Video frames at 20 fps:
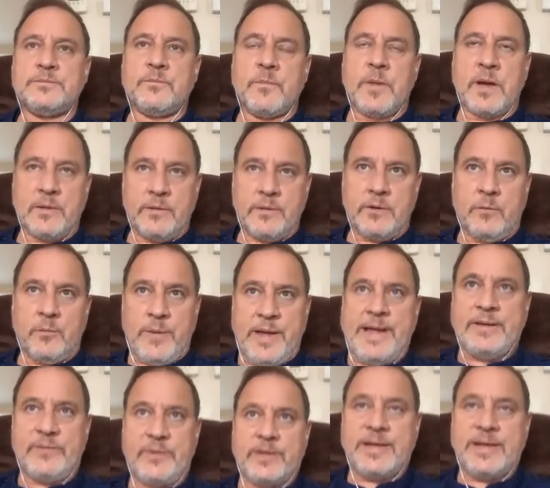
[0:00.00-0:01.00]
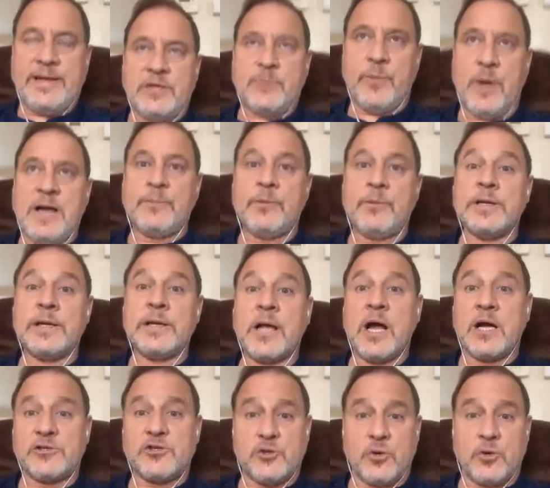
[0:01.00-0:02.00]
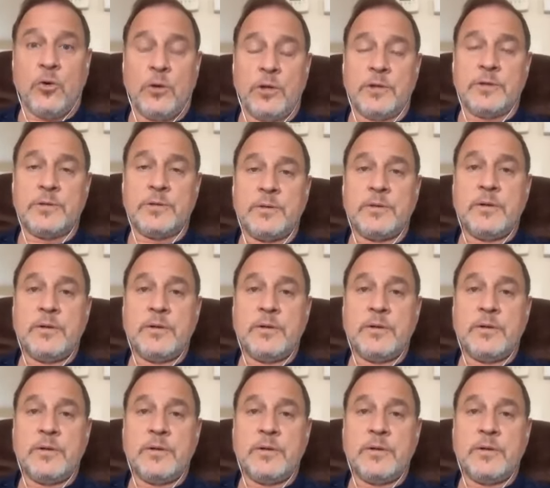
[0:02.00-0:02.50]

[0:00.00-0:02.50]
my little bag that I had the Bible in got stolen.